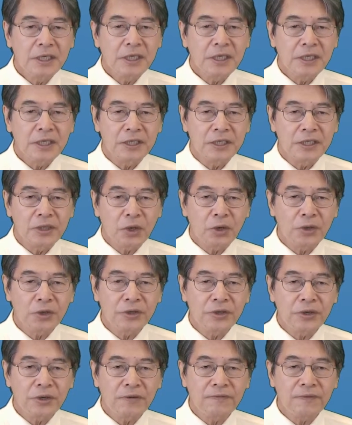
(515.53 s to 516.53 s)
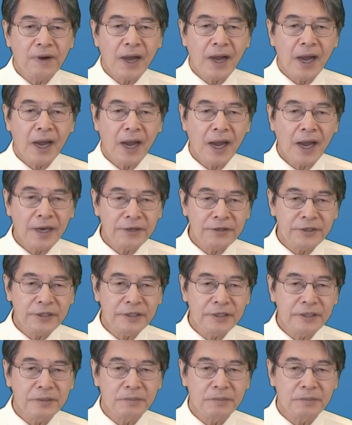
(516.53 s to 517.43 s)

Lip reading: in the order of 100